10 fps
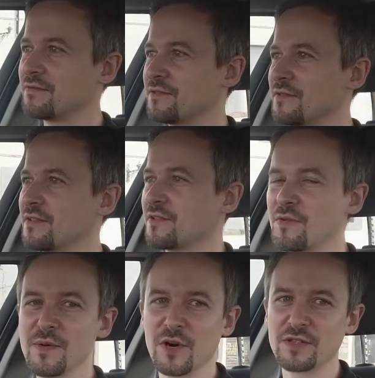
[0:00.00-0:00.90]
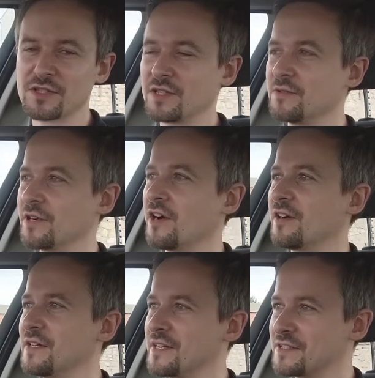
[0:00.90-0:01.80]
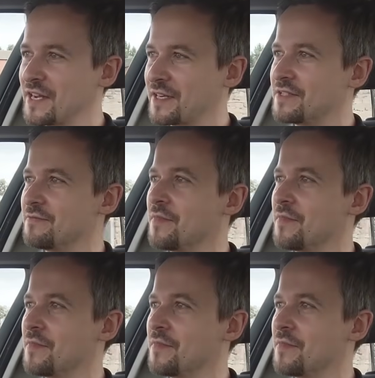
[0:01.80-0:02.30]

3-box saloon car in the executive